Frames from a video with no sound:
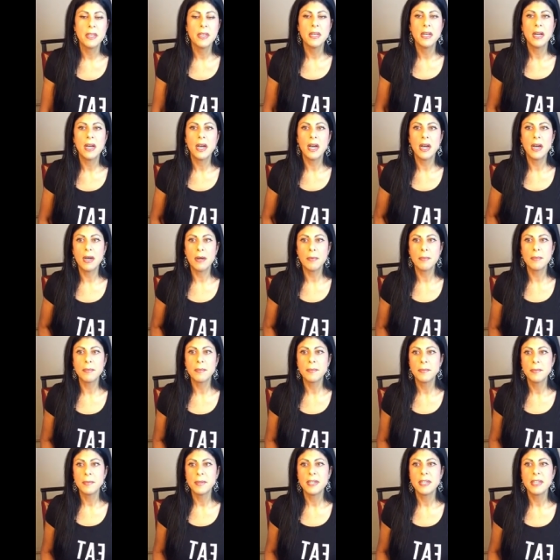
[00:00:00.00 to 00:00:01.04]

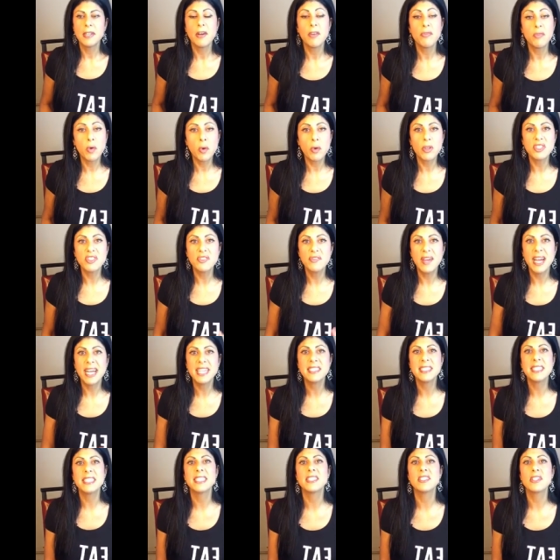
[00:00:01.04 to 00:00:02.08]
Of course,
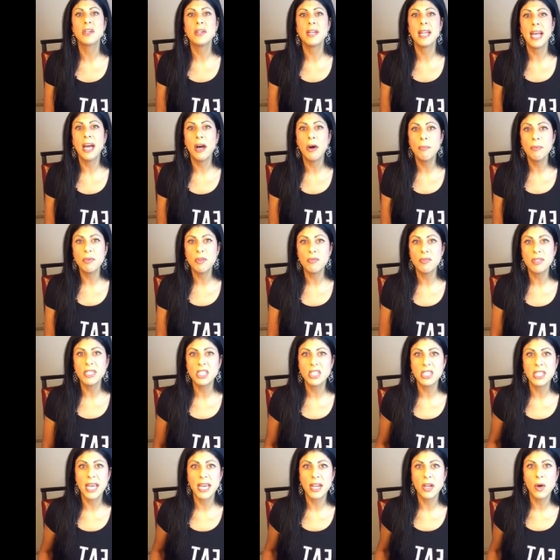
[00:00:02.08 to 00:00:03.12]
fasting is going to help you
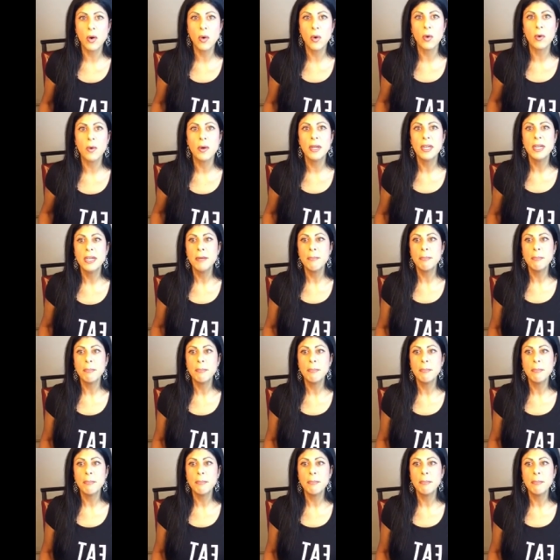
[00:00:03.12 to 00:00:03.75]
reach that goal,